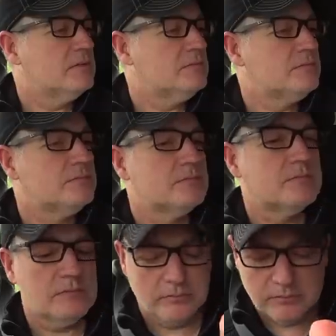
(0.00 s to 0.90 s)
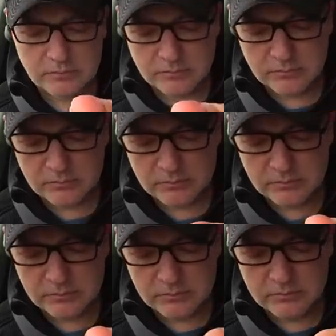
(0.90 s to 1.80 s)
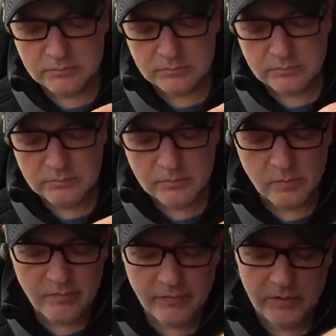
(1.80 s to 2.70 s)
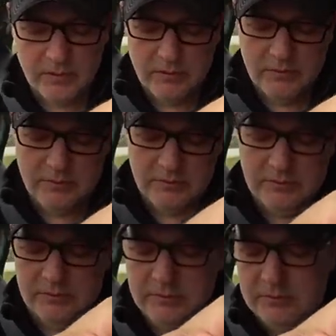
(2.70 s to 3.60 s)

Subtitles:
(not speaking)